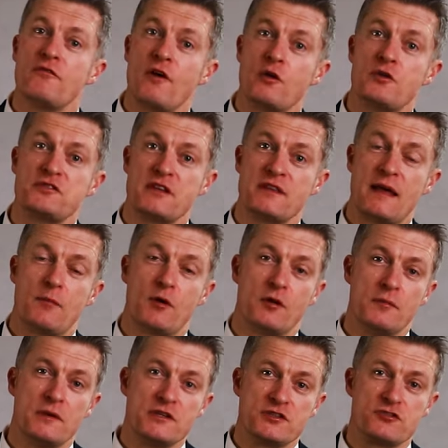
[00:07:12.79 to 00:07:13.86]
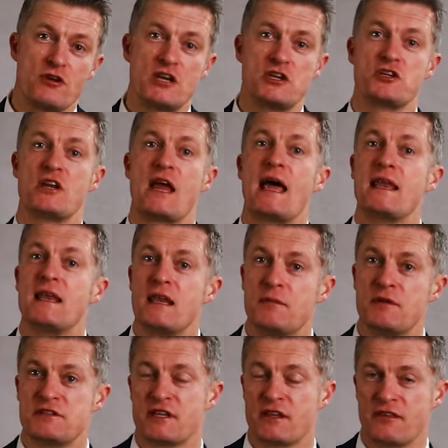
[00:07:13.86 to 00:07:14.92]
focusing them on administration and
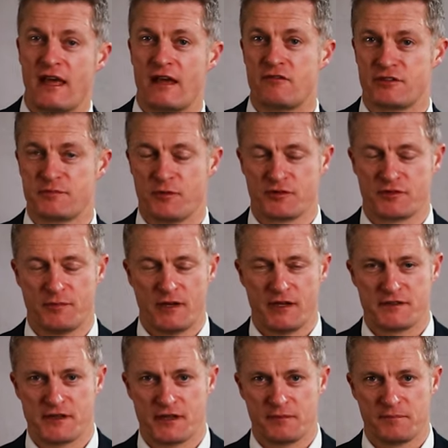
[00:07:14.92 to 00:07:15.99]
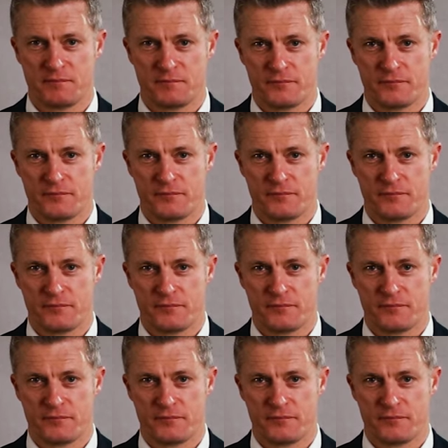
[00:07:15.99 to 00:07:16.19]
limiting their responsibility?